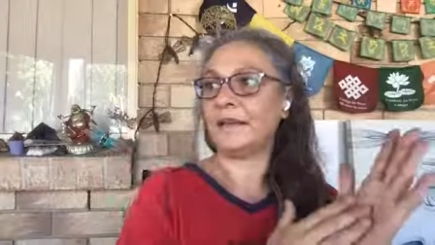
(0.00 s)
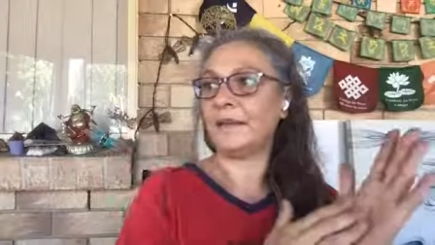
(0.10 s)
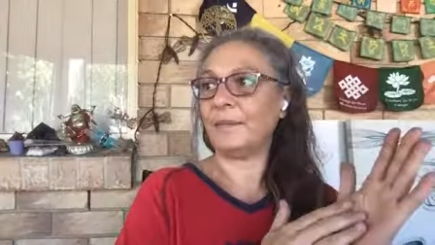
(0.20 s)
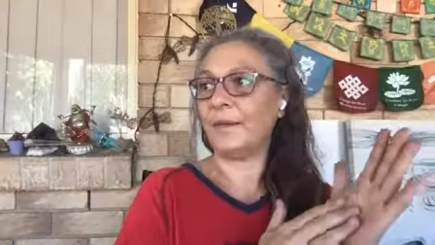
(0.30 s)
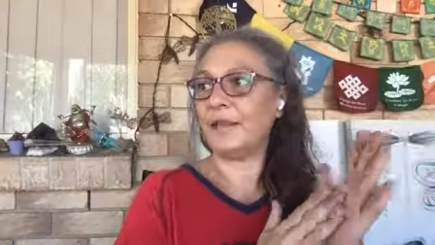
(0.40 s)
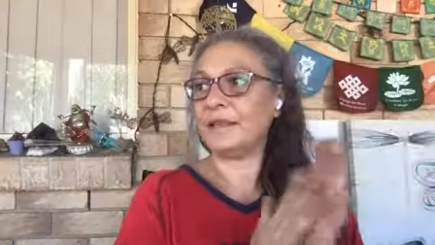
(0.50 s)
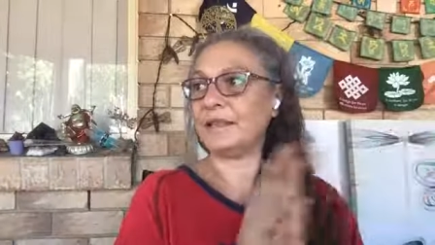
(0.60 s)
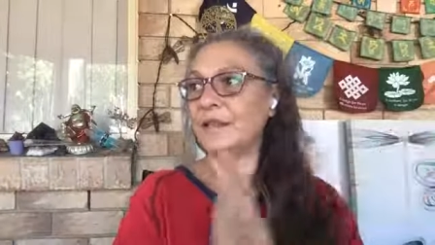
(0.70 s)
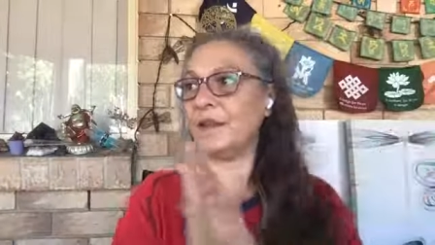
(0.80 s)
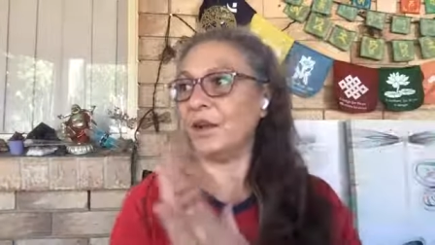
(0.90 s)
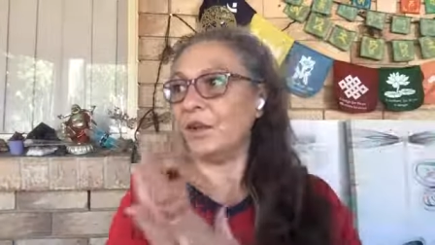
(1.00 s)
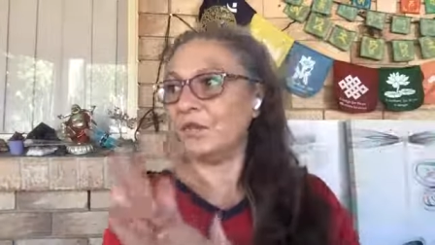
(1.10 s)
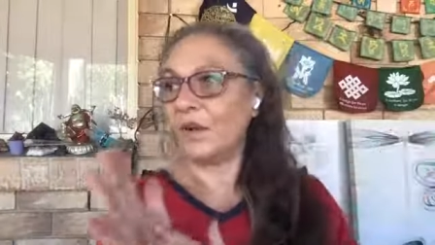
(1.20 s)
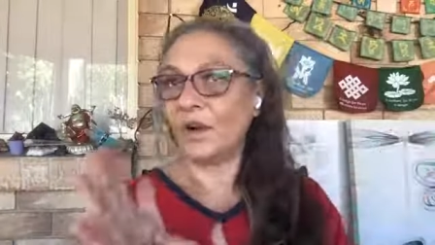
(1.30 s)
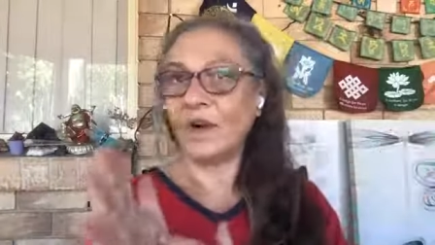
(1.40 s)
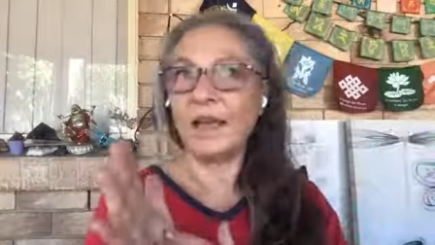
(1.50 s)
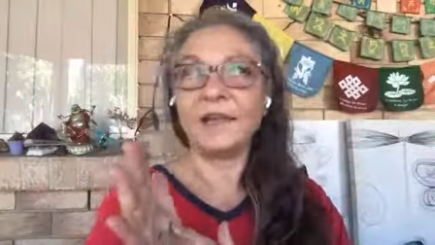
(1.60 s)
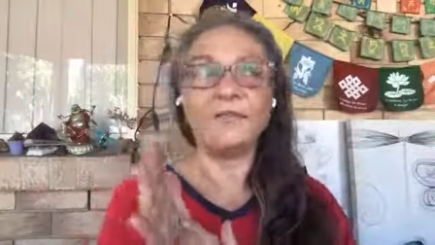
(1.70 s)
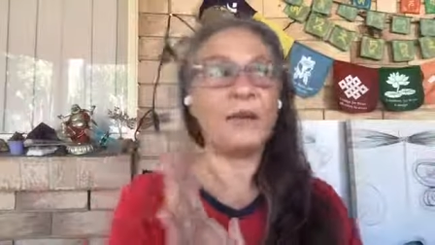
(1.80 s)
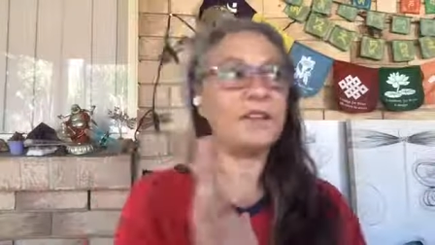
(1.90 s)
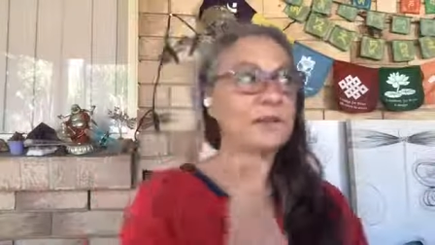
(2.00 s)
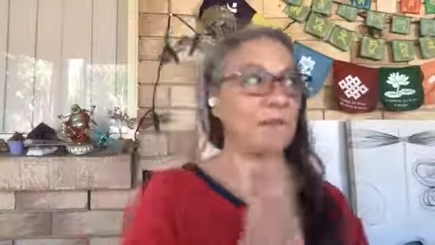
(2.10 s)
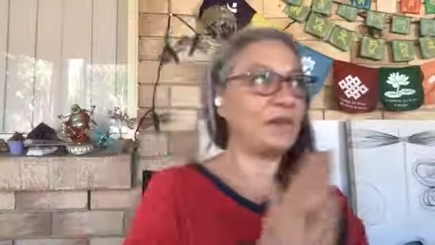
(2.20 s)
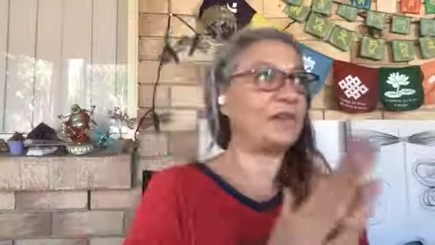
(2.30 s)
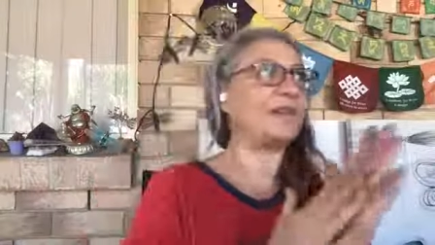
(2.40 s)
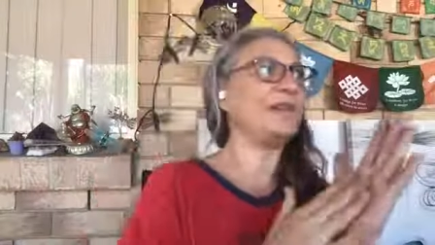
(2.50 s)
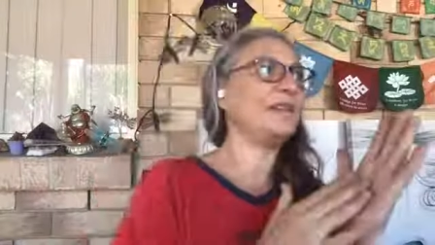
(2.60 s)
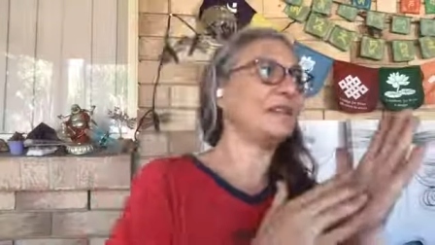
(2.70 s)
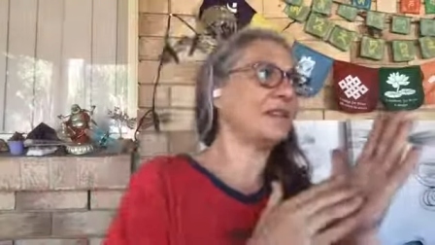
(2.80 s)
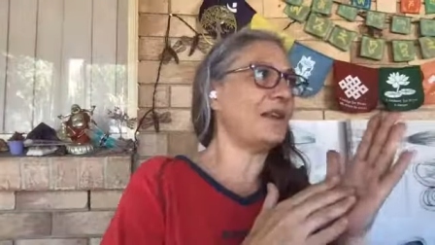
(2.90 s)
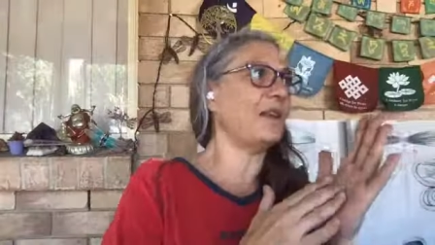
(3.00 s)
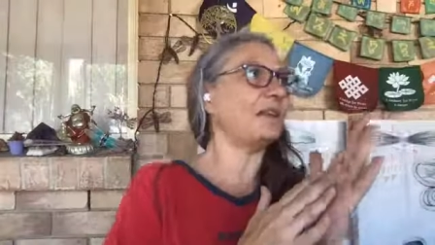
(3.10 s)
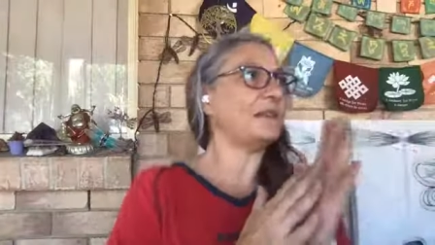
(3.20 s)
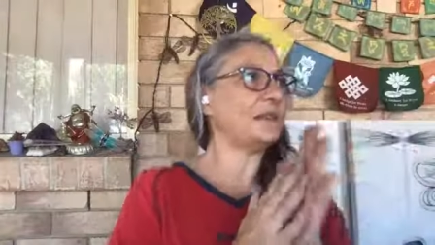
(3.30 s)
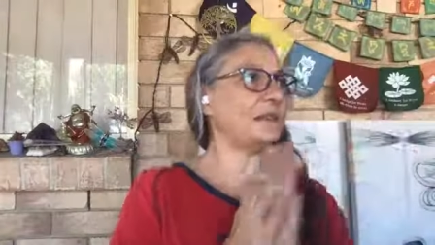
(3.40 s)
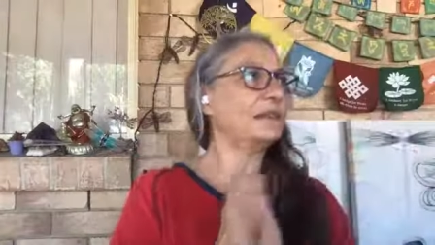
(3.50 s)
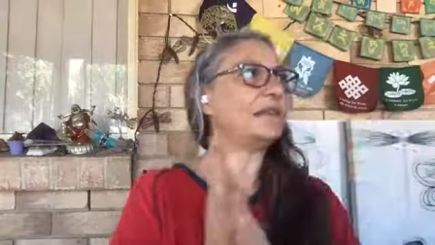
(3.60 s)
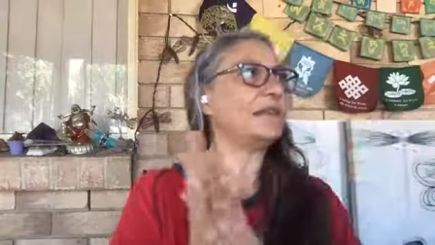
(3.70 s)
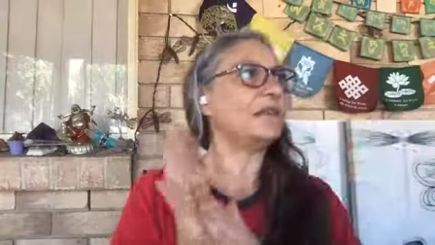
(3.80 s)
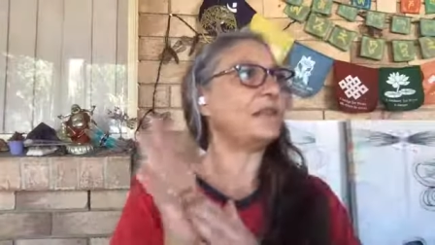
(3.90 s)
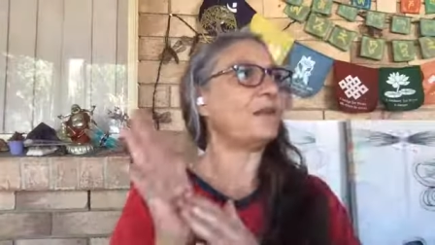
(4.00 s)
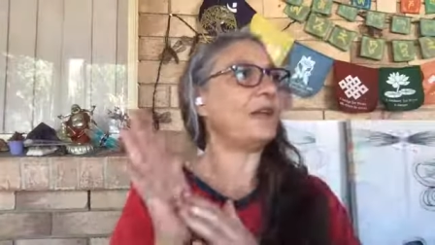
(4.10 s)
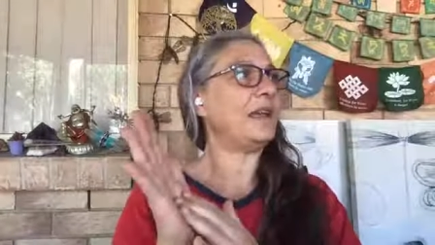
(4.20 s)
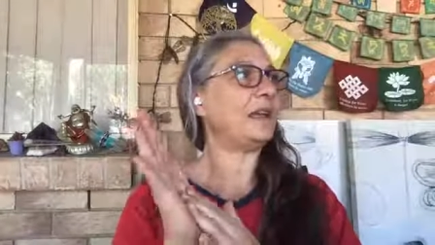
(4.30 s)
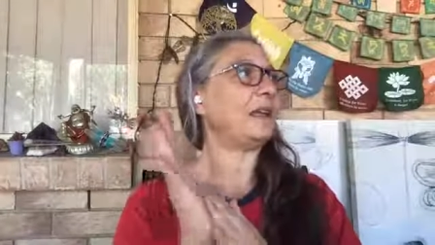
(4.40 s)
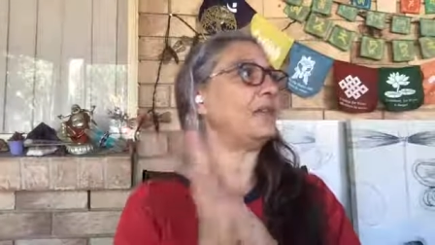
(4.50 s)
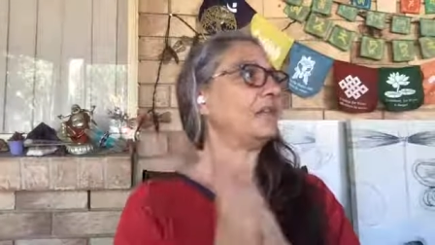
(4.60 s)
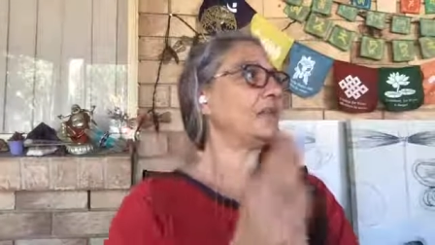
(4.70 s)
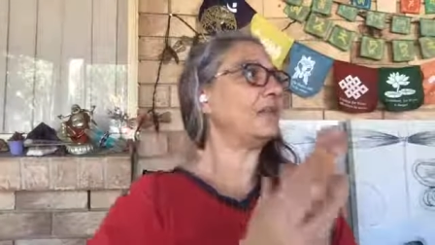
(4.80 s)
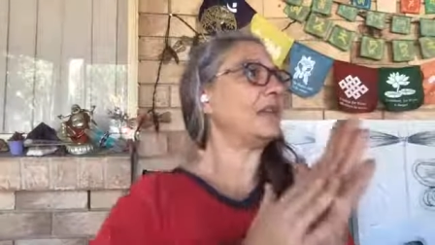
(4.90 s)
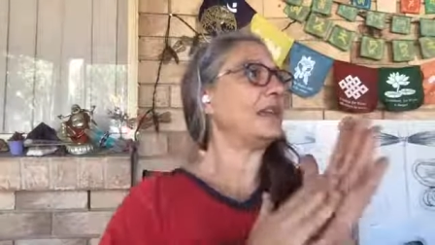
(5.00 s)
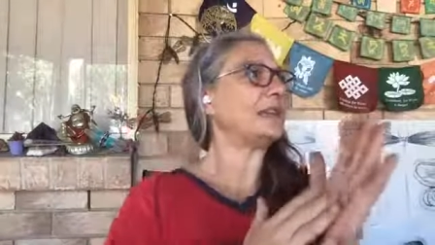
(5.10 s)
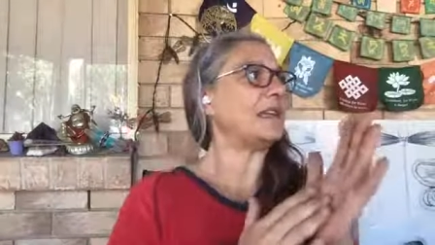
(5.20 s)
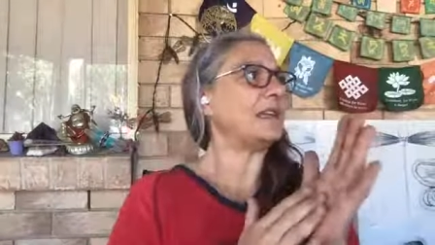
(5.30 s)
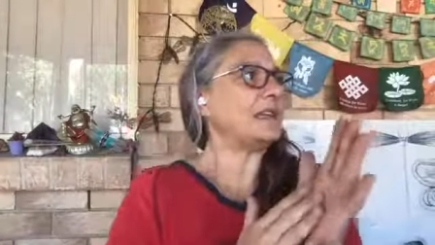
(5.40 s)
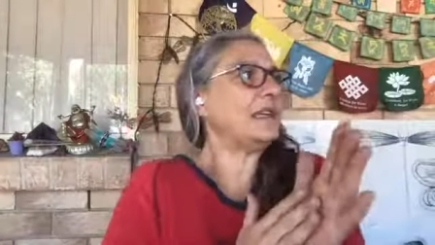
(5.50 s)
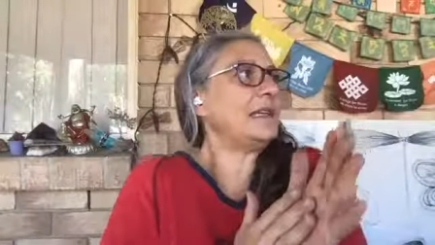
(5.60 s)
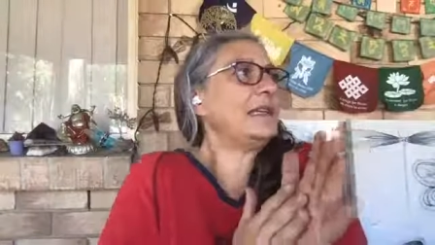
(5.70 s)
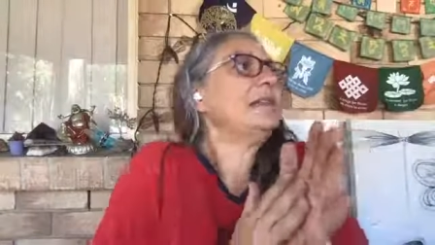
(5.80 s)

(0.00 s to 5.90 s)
amazing ride of both spirit and soul. So we get comfortable, get settled in,